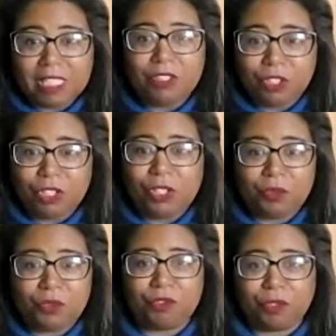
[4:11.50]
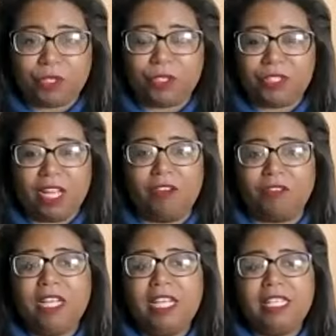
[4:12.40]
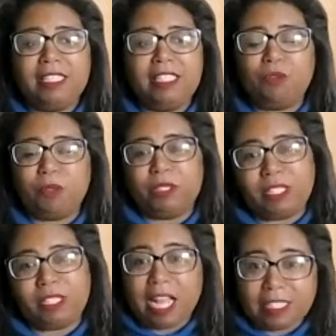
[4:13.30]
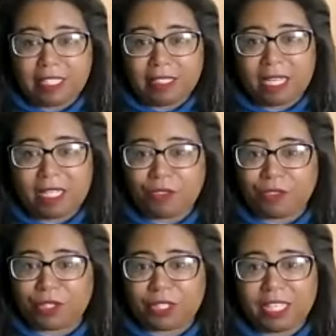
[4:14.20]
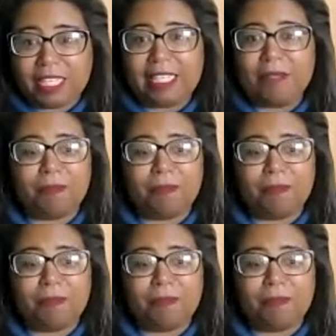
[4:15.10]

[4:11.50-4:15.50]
to use for yourself. This is where you can customize for your client